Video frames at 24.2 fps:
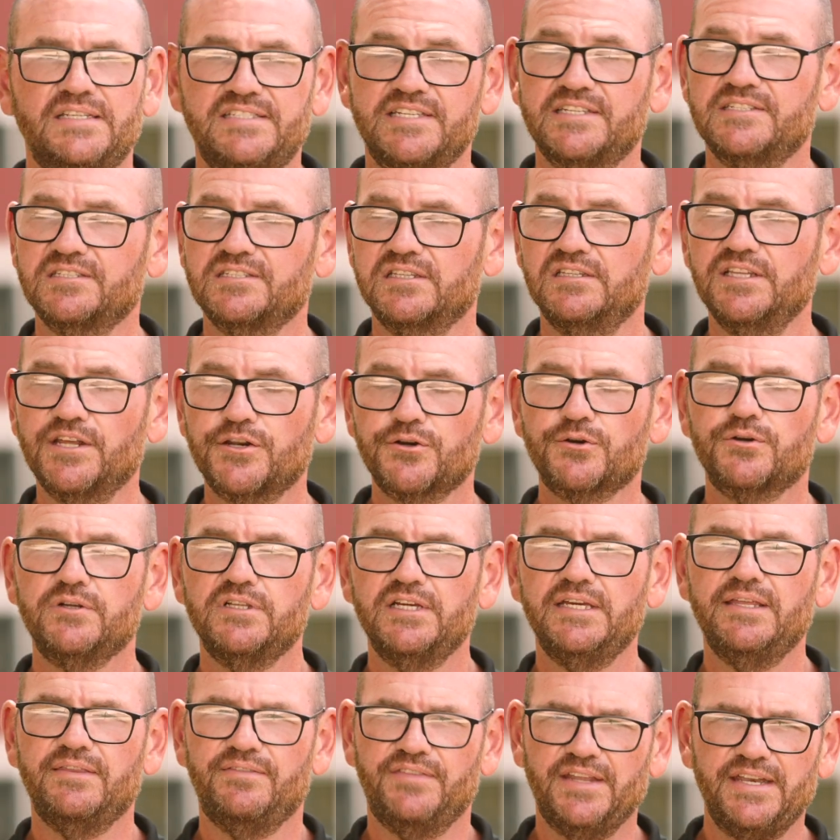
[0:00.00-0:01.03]
This is
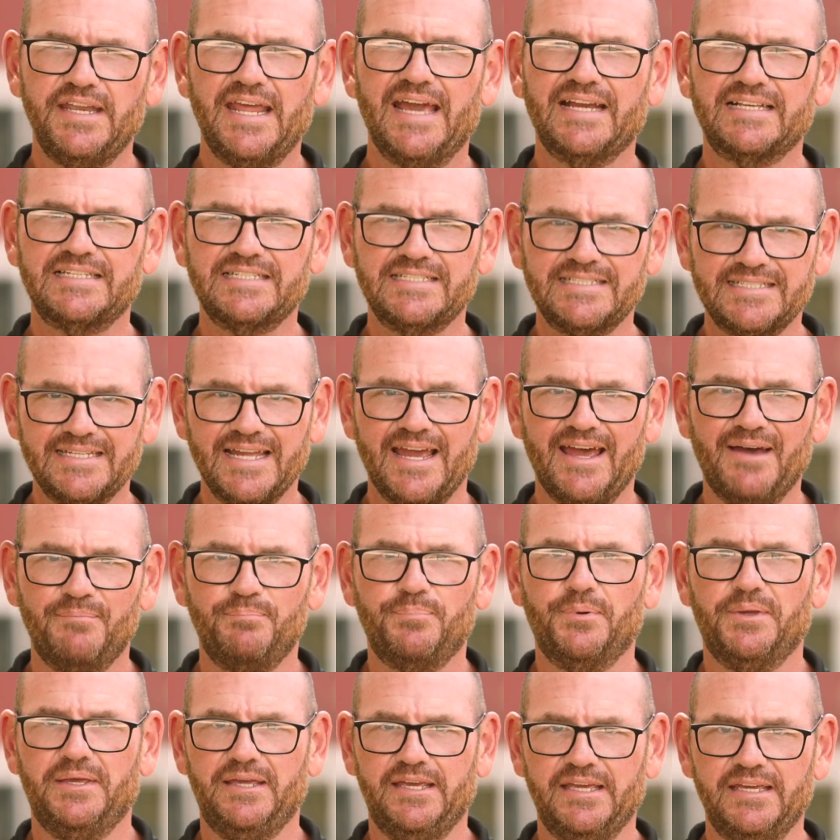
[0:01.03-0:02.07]
literally the next
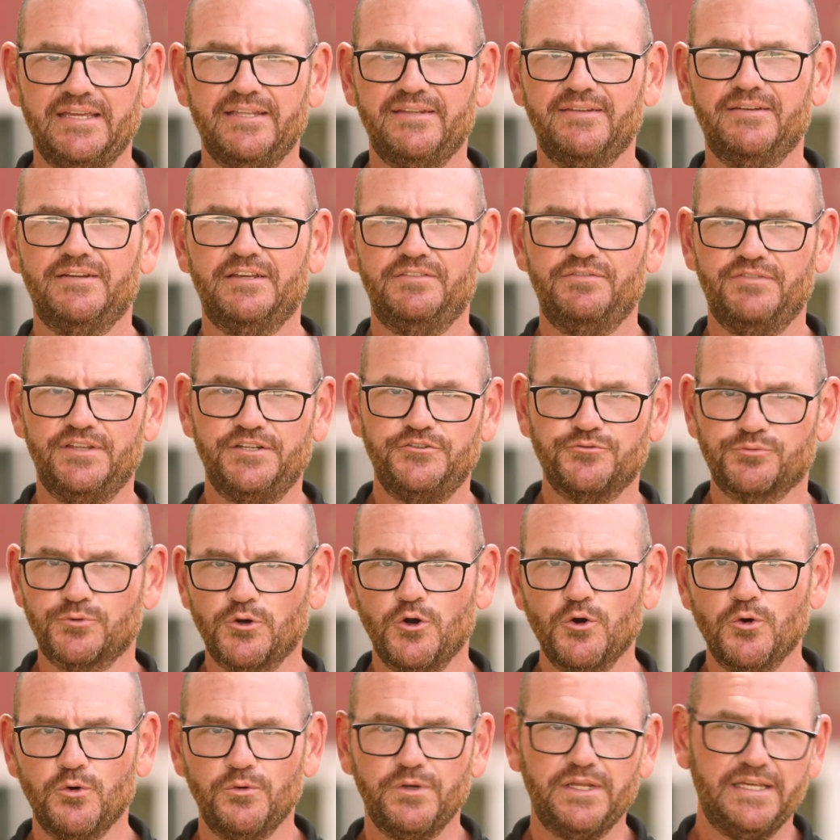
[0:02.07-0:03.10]
step in the
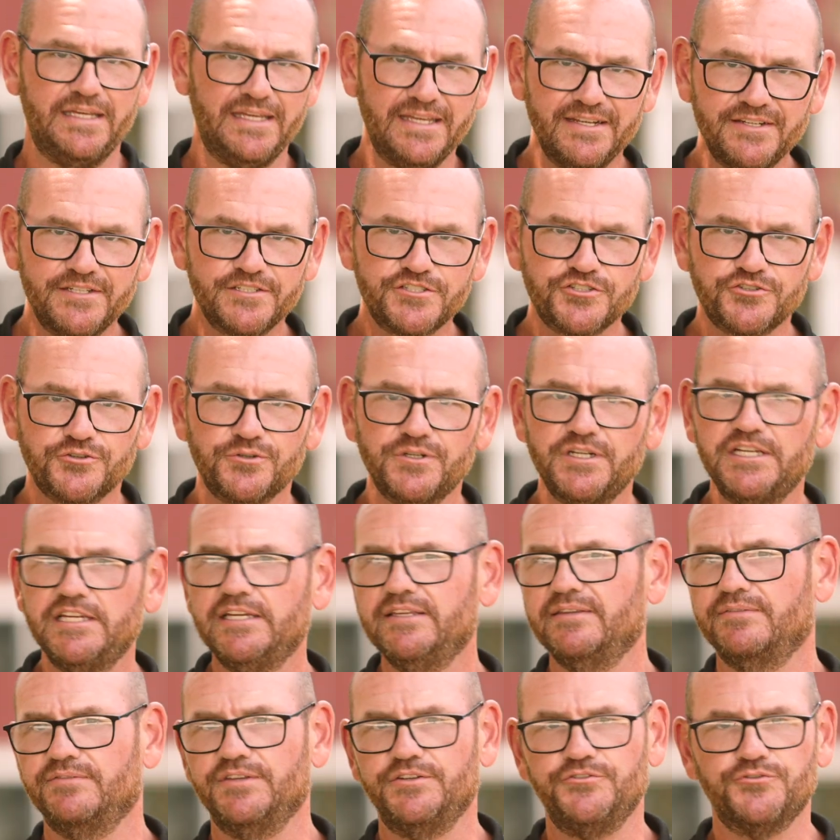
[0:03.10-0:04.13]
drone
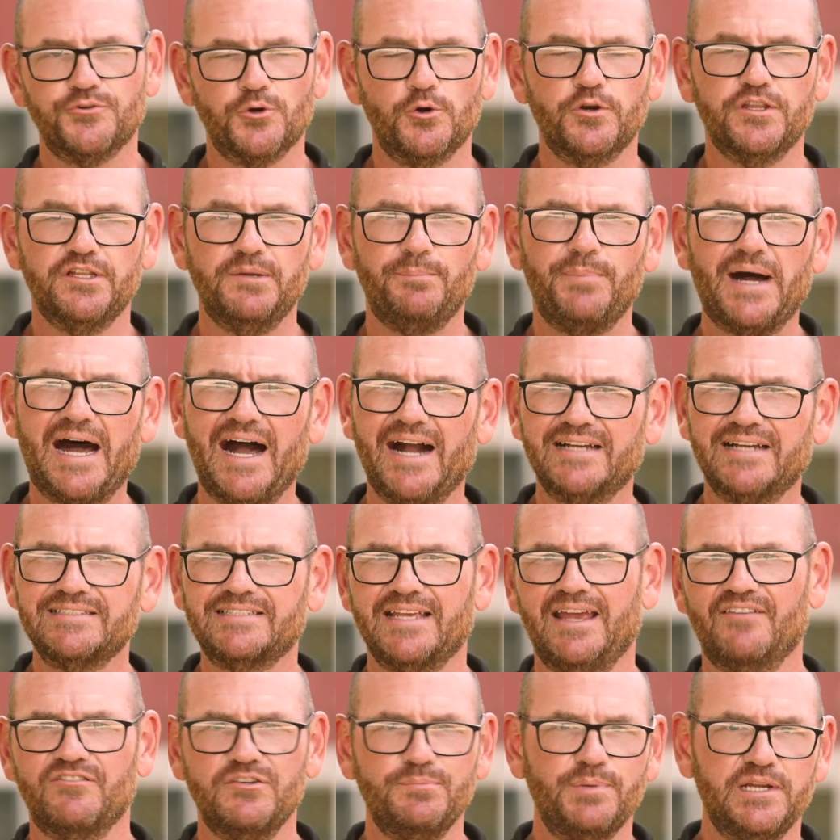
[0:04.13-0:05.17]
industry, the drone in the
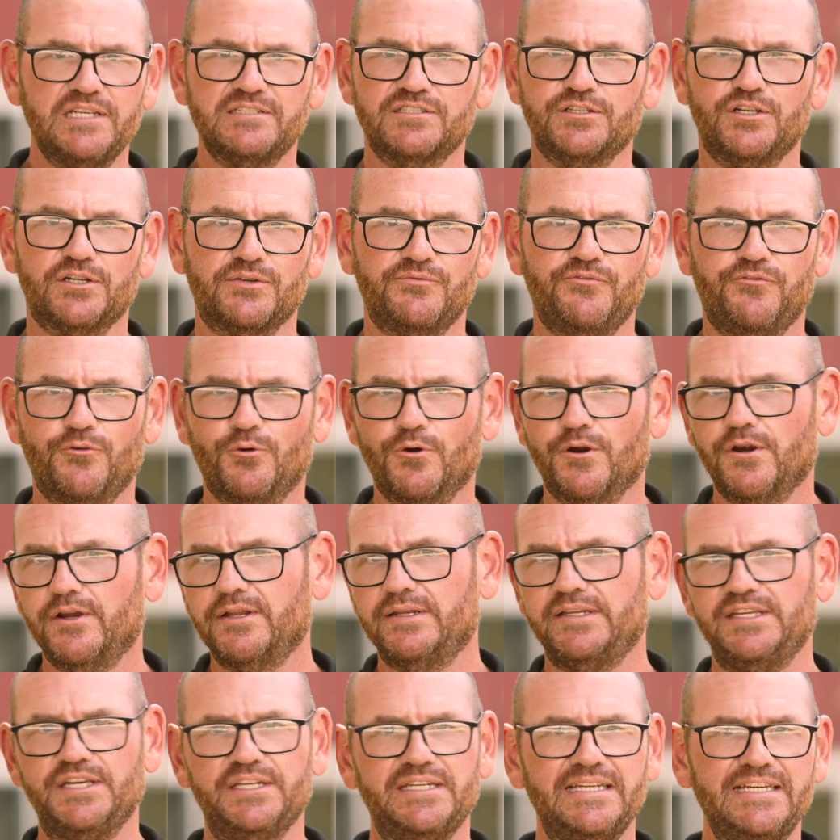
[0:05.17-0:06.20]
box. Everybody's looking for
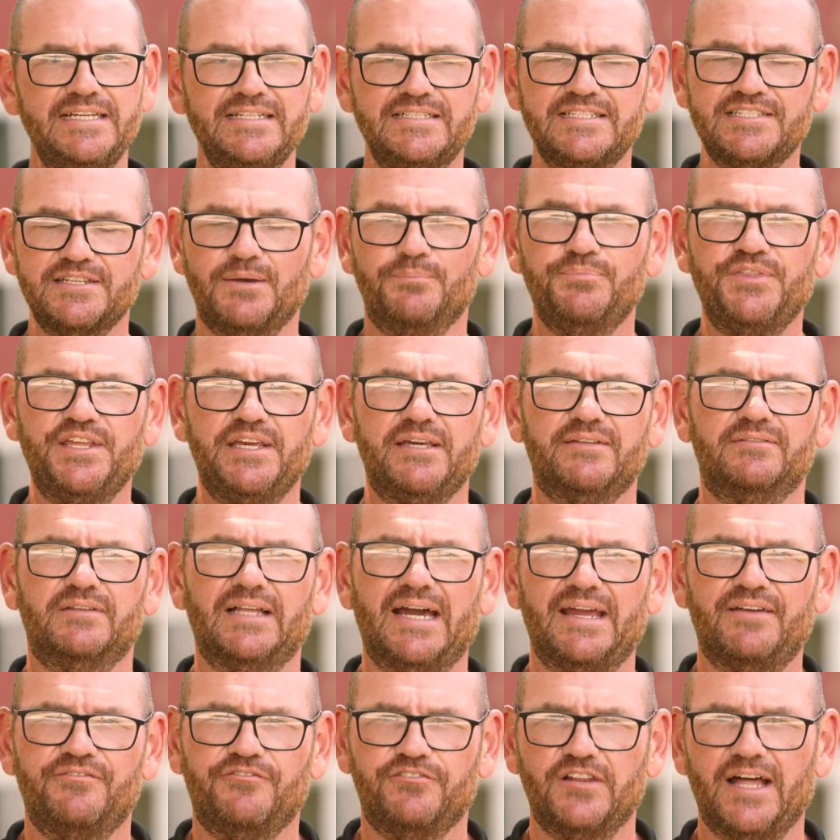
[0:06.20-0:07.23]
it. You need something
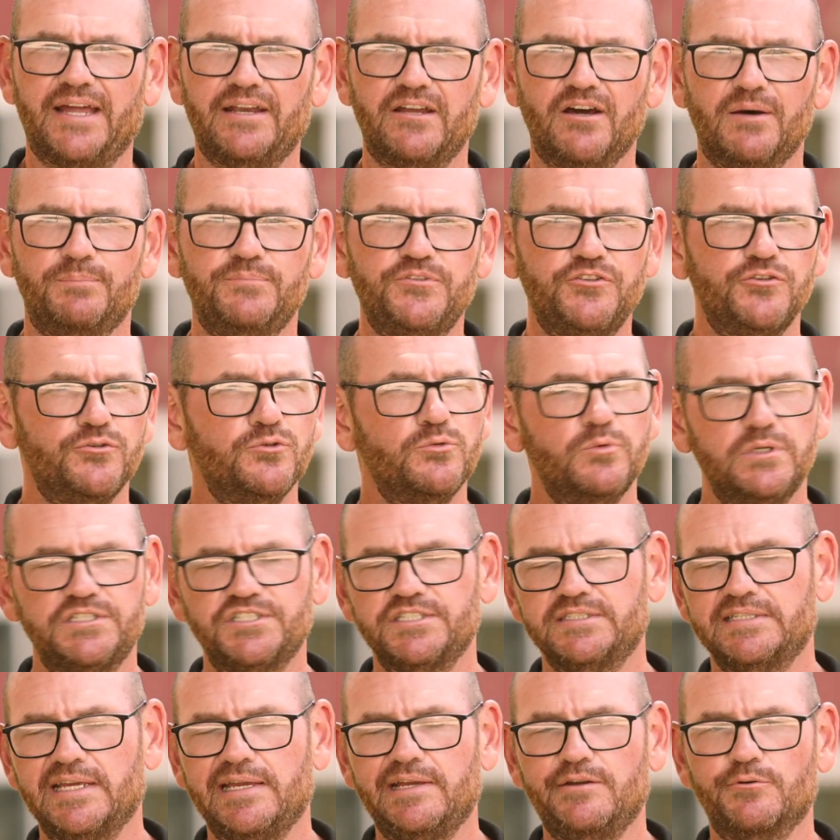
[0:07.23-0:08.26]
like Flight Hub 2,
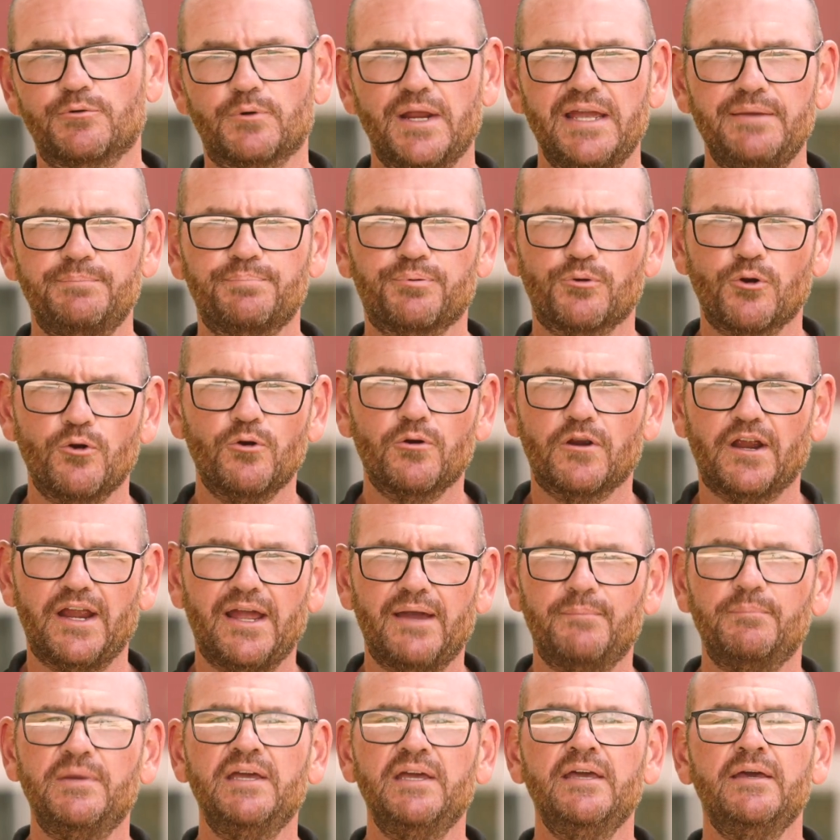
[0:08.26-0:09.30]
which is a great
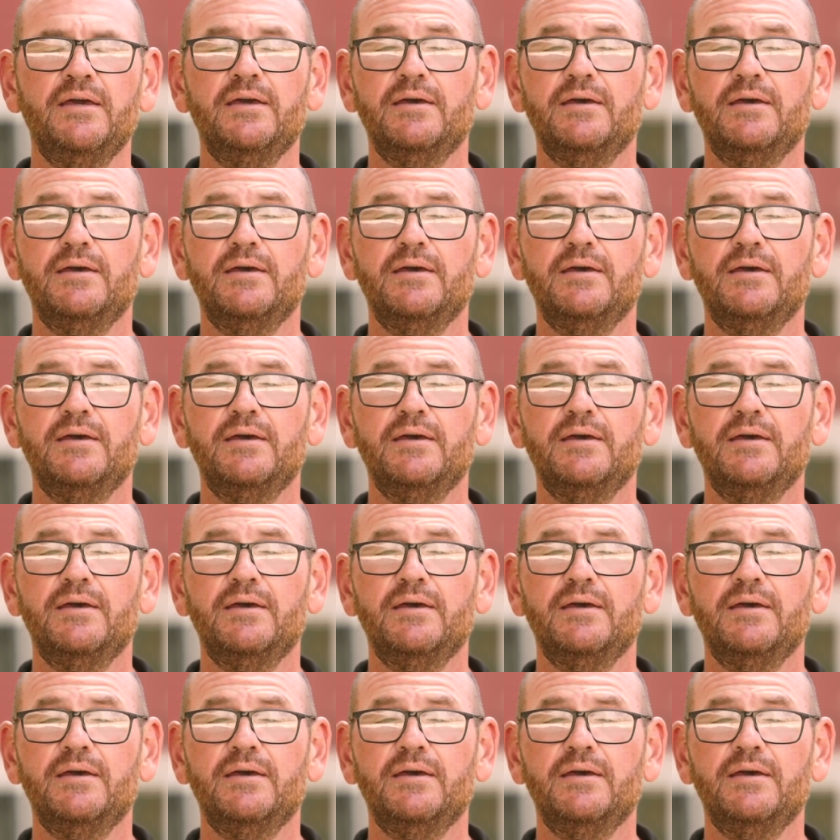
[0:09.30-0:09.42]
program,